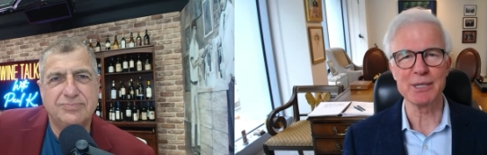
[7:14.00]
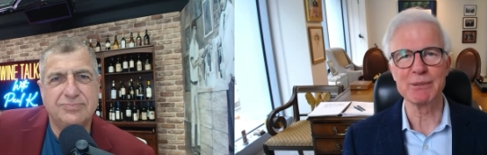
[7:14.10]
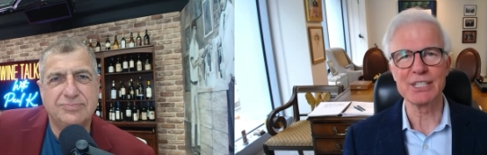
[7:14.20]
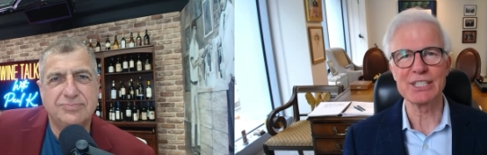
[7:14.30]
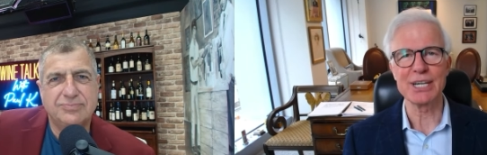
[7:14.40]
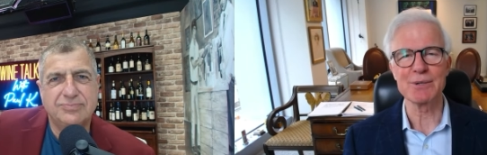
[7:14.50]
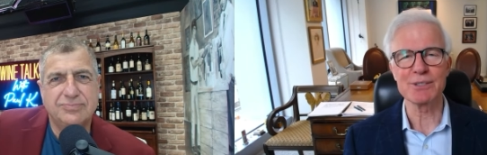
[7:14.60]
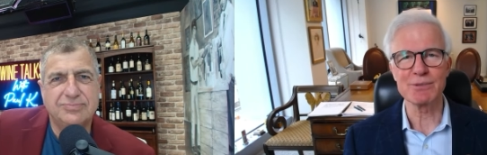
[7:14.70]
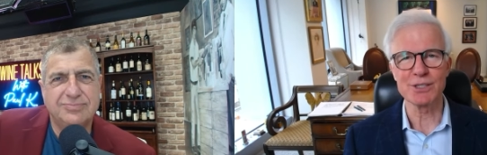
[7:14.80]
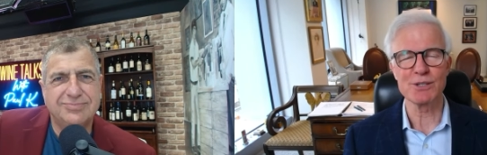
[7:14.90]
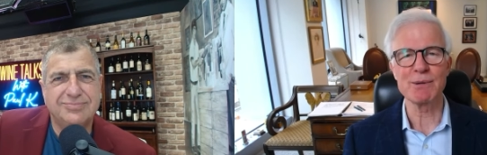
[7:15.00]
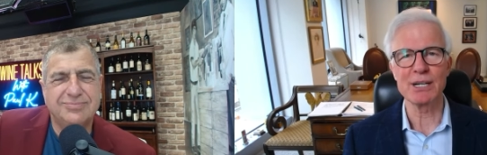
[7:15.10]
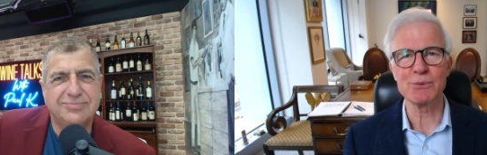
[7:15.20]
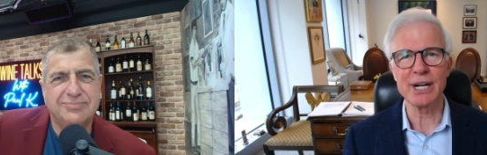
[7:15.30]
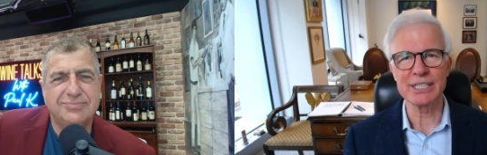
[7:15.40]
Speaker 1: but uh, learned
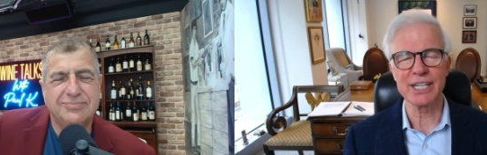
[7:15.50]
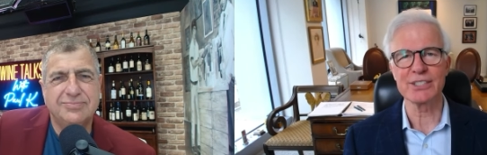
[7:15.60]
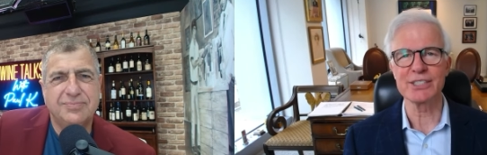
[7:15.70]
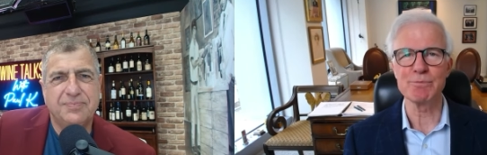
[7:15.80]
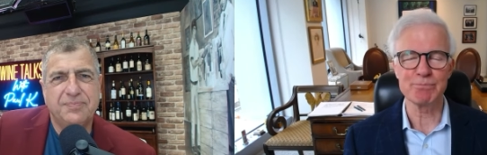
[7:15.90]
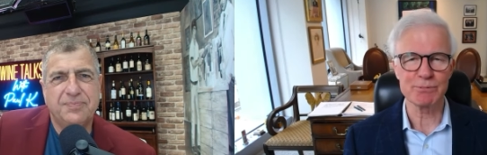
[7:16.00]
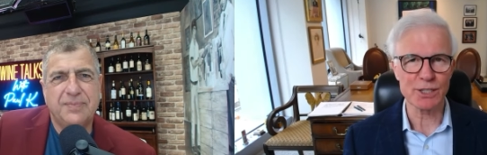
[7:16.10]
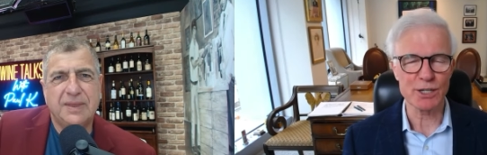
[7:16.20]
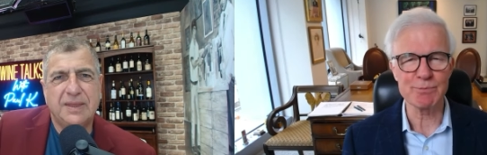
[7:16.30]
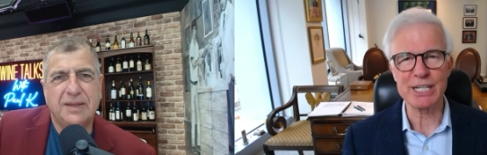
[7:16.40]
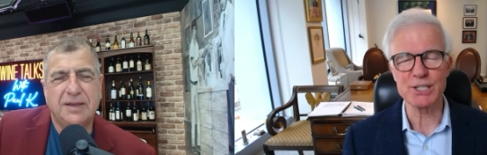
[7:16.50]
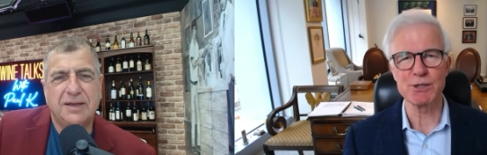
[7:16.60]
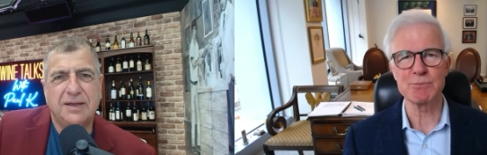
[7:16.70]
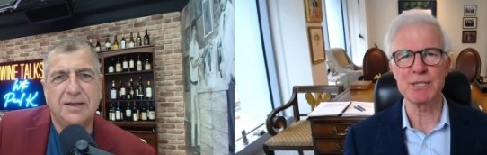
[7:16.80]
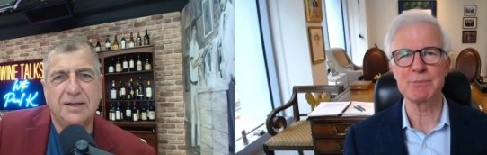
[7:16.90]
about wine there, and then started making
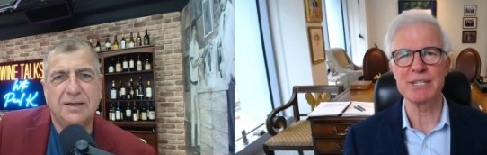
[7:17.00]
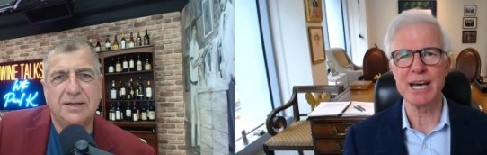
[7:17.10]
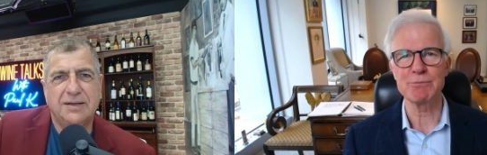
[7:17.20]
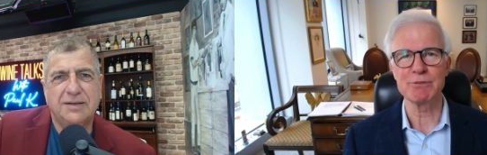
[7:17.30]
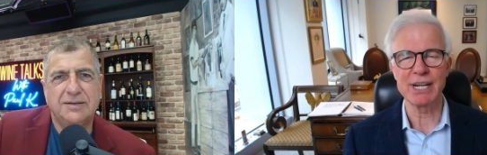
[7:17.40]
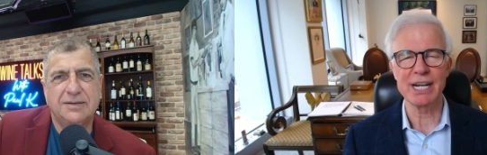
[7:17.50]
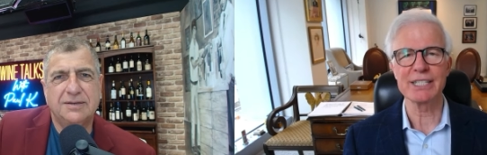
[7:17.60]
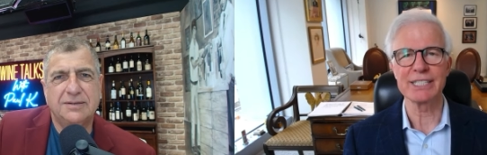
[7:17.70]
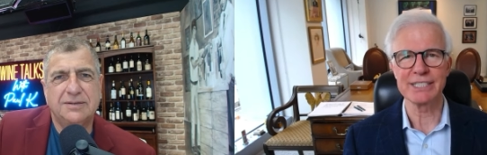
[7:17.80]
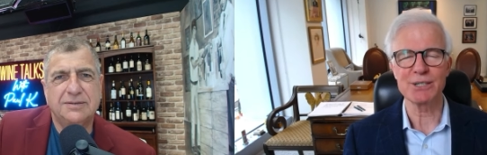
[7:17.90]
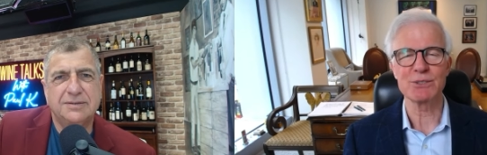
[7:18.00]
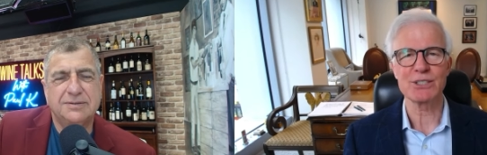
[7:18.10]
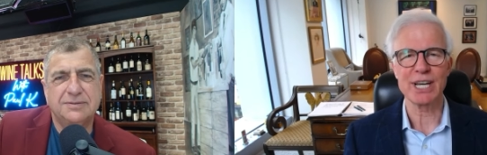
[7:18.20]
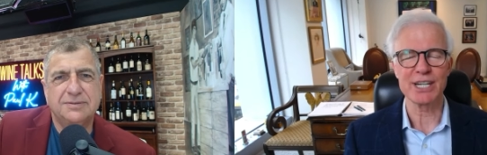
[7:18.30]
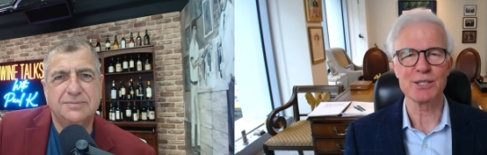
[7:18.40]
trips up the Napa Valley, and that was
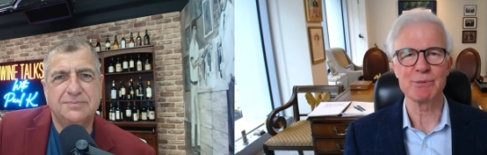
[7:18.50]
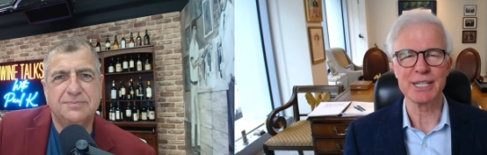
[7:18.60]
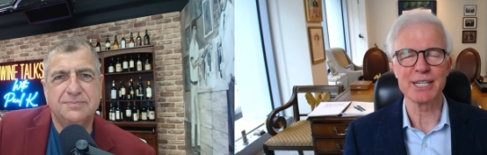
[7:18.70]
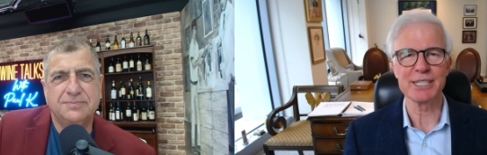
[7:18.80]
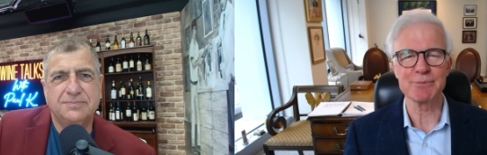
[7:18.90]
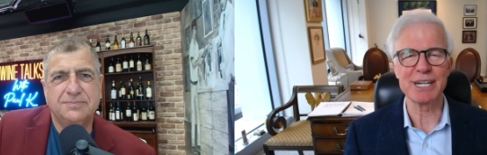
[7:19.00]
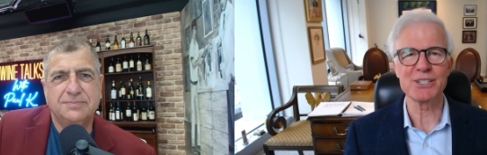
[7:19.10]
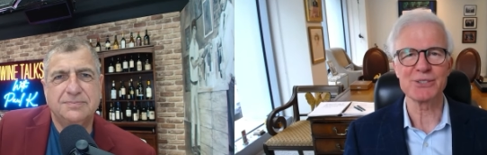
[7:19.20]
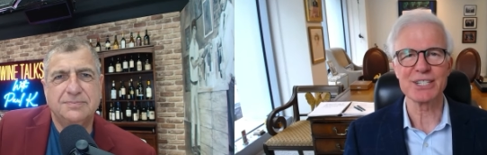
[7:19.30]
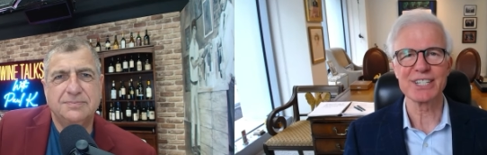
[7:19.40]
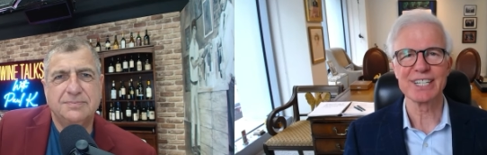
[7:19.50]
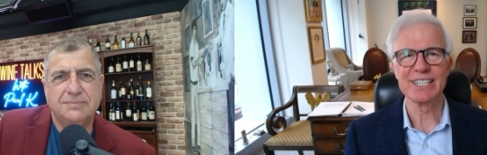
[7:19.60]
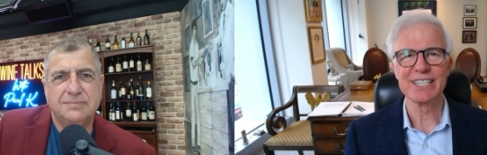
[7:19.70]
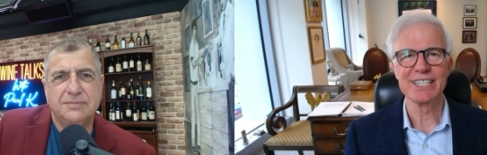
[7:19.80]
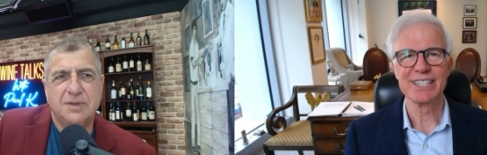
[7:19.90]
kind of the beginning of my interest.
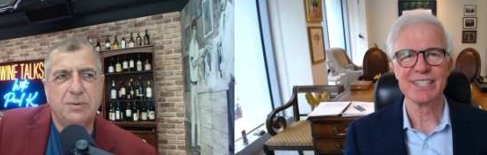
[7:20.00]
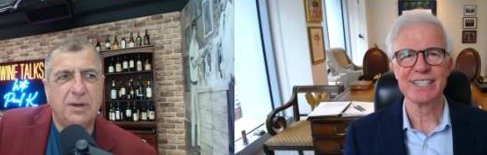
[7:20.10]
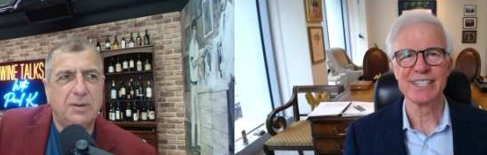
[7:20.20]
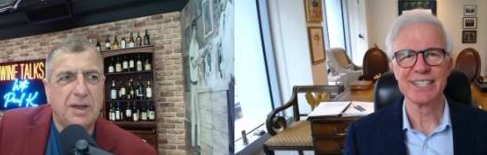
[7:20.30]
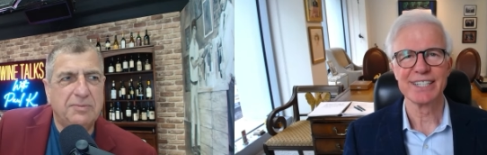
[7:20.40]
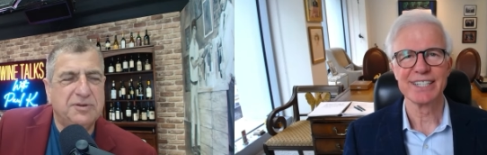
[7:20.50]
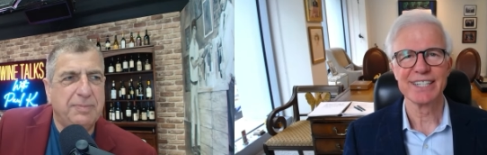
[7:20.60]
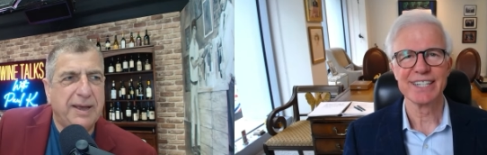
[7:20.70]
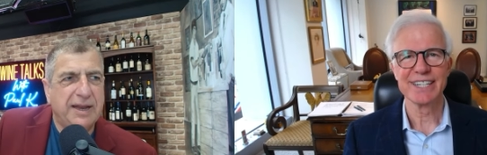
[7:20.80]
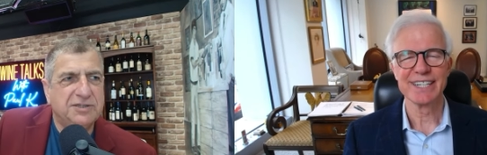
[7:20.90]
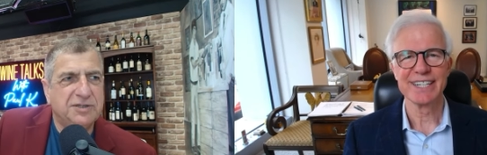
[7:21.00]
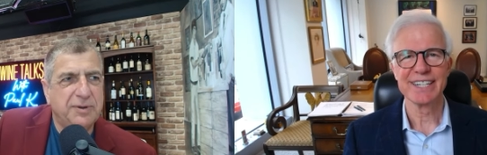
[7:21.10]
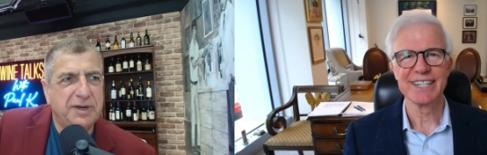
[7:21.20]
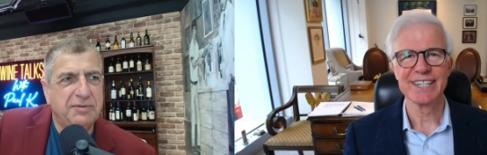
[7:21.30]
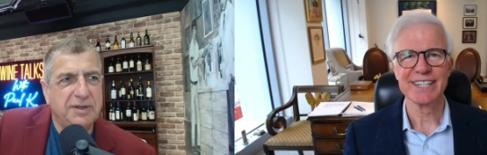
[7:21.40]
Speaker 2: Well, I was a beta, so we
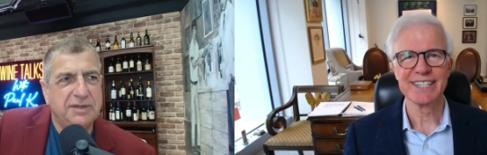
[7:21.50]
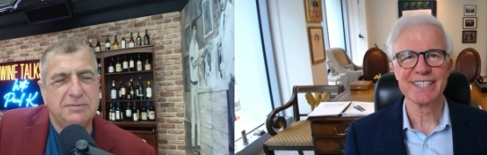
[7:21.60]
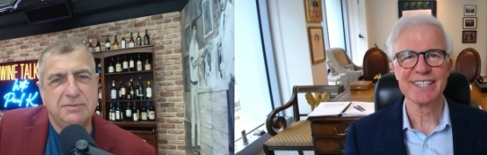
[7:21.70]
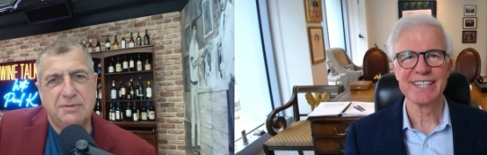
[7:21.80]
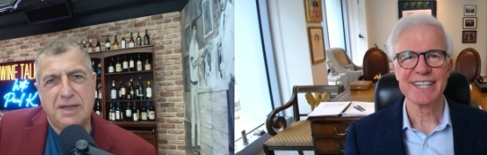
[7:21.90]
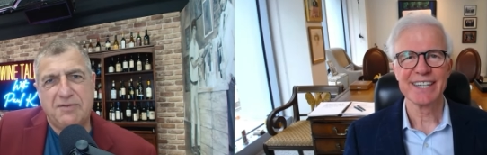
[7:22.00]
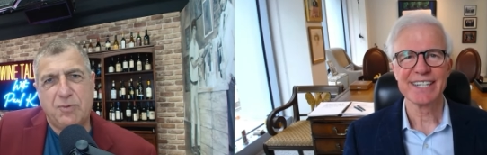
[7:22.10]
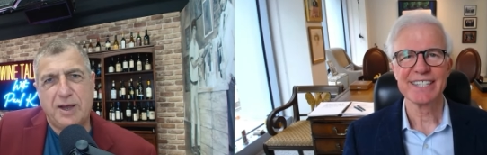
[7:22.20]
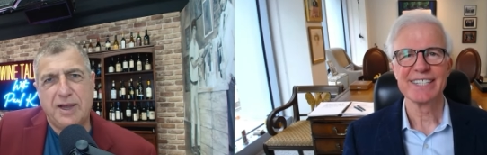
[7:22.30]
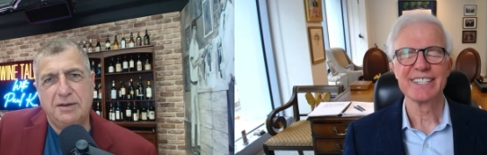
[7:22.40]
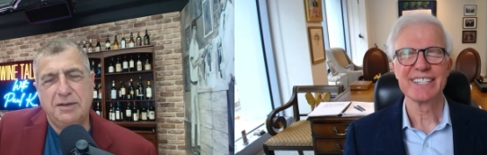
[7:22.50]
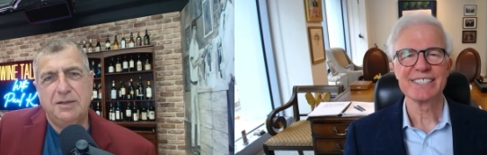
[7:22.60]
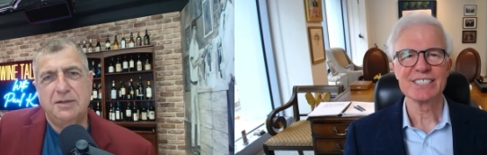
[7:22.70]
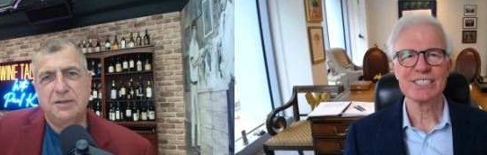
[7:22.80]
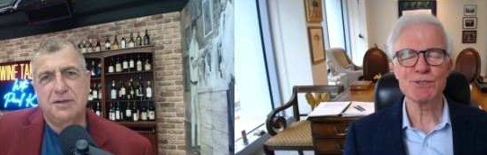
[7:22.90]
didn't really have wine.
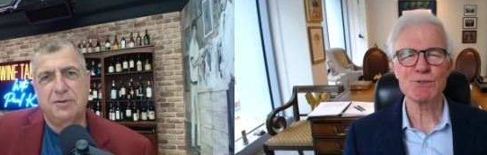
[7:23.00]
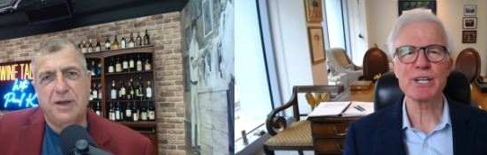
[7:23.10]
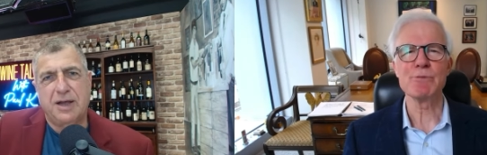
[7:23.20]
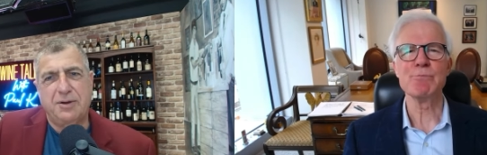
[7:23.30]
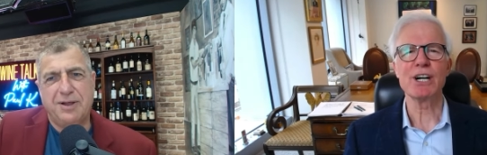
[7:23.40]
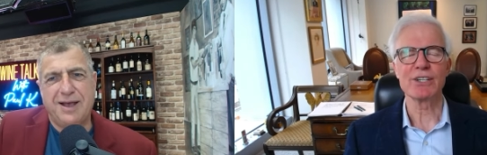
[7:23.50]
You were around. drinking milk.